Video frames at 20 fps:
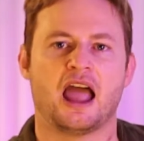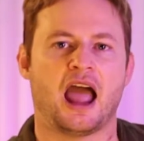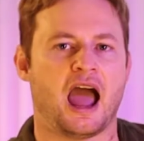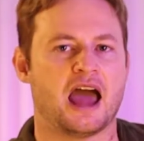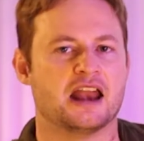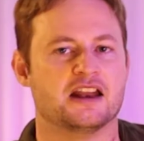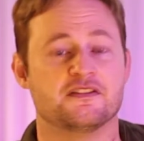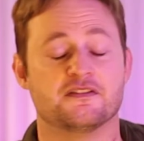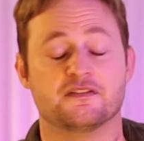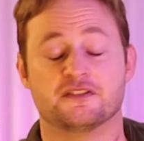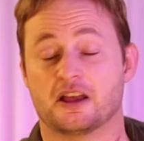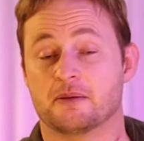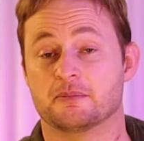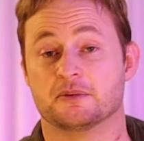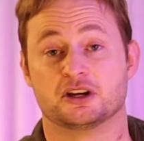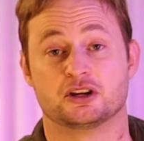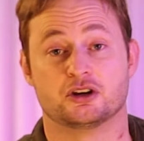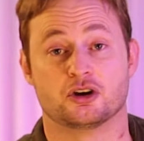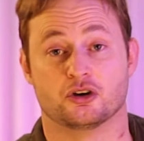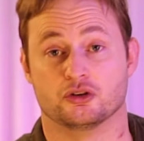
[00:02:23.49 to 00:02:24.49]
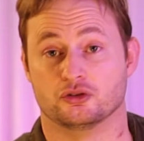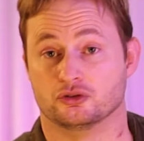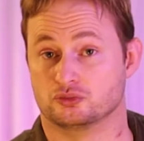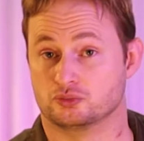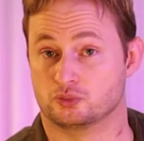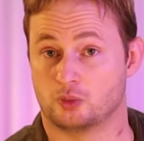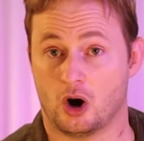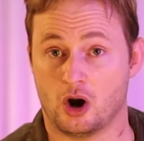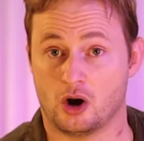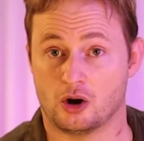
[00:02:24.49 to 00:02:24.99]
And if something goes
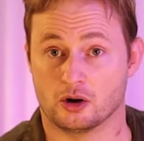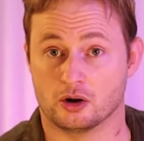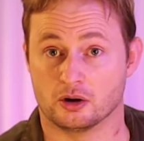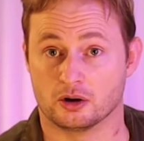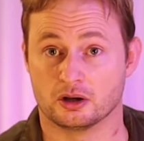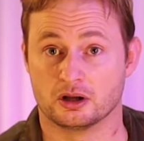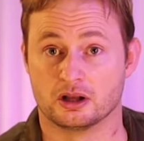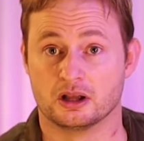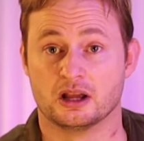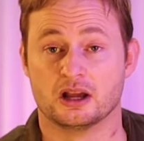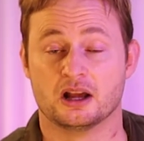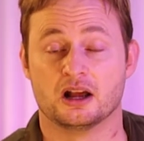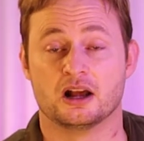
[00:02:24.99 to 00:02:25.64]
wrong,